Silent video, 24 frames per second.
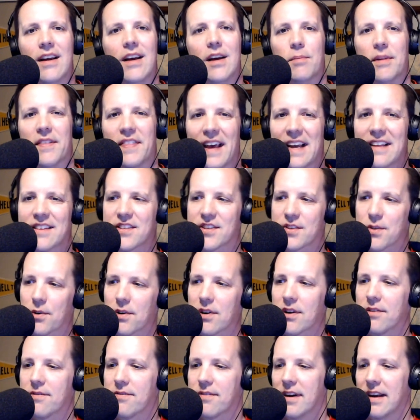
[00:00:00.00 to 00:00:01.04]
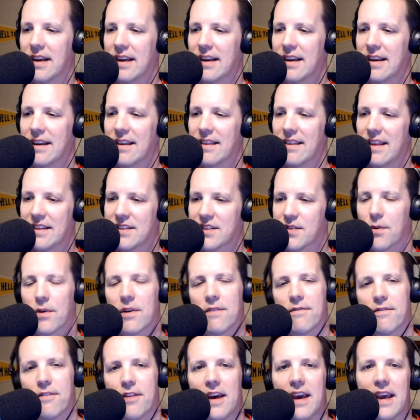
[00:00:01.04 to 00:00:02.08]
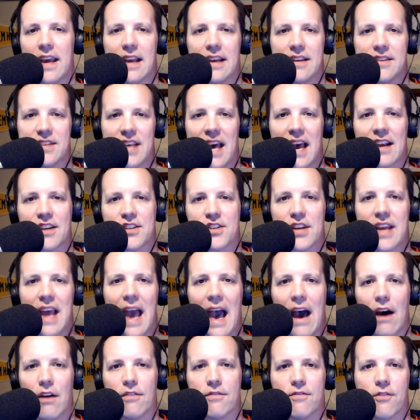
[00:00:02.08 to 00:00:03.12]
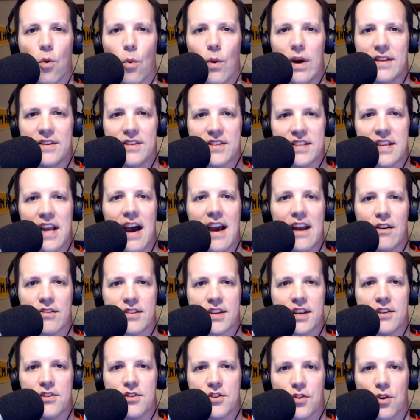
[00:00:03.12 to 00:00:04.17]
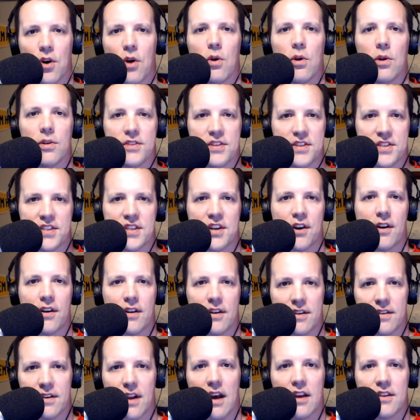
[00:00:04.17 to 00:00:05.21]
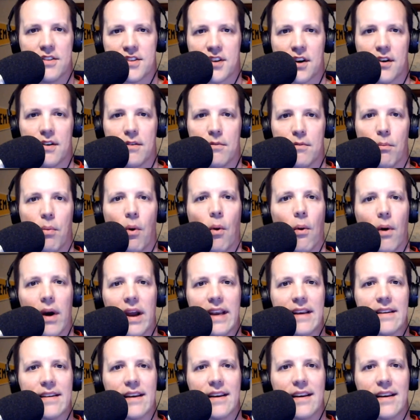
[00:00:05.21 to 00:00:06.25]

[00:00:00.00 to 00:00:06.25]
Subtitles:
But that sort of thing is actually out of Quin Snyder's control to a certain point.